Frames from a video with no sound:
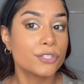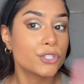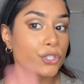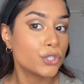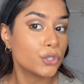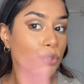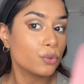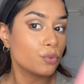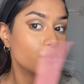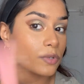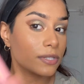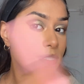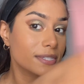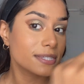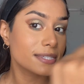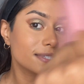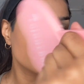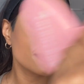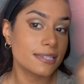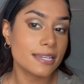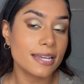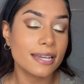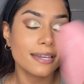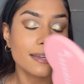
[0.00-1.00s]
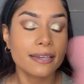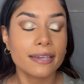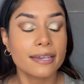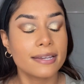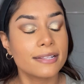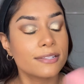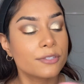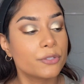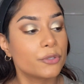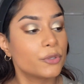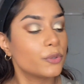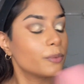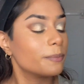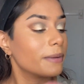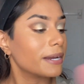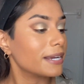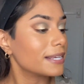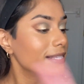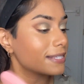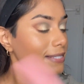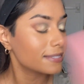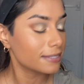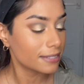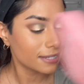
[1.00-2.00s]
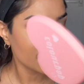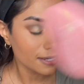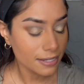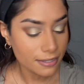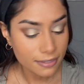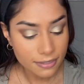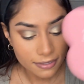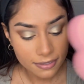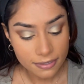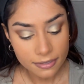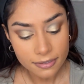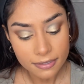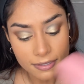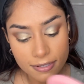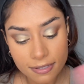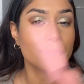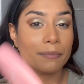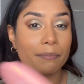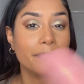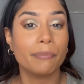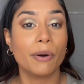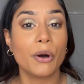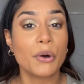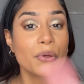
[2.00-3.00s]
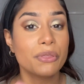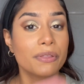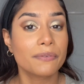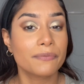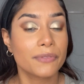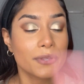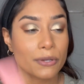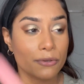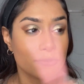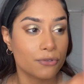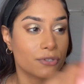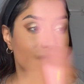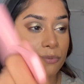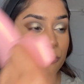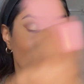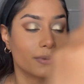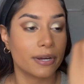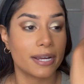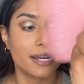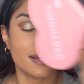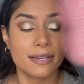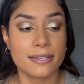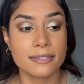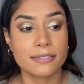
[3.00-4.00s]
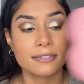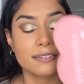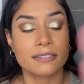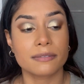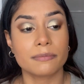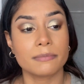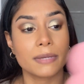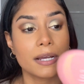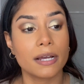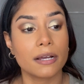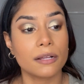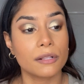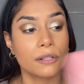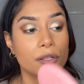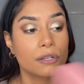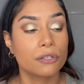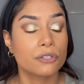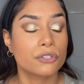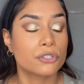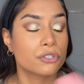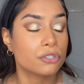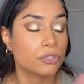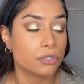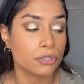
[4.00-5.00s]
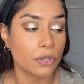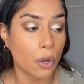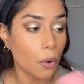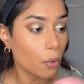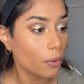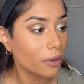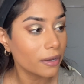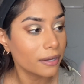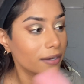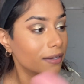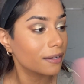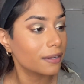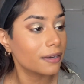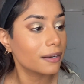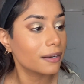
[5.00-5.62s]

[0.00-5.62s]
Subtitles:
to sink into my skin. Both of those sprays smell so good.